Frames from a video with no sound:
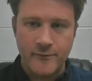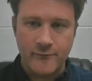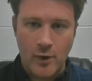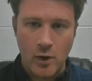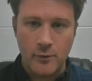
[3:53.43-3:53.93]

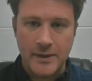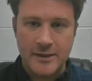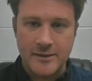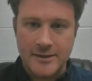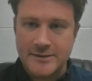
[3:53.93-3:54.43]

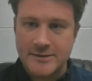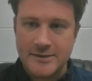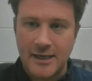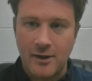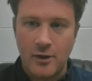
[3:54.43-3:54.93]
Following this,
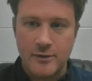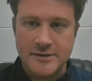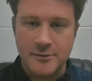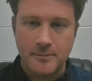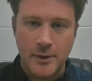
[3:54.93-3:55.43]
I'll
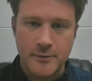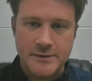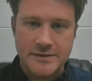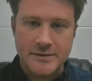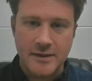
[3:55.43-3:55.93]
also
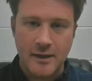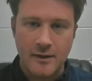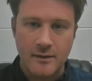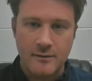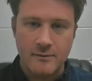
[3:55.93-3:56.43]
post
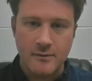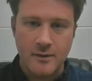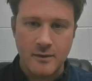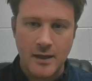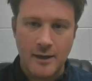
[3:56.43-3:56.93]

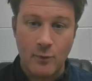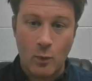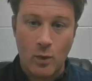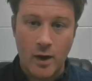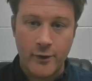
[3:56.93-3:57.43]
kind of a
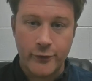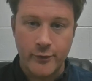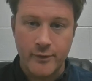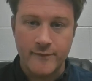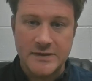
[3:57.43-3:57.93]

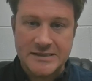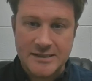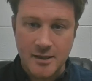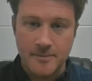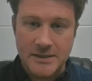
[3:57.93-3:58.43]
walkthrough of the
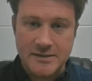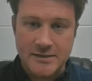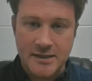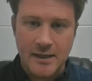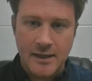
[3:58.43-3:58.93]
syllabus
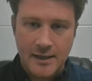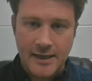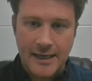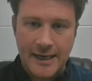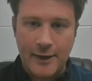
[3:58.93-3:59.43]

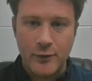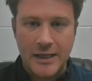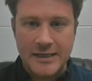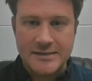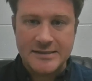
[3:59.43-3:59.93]
and outline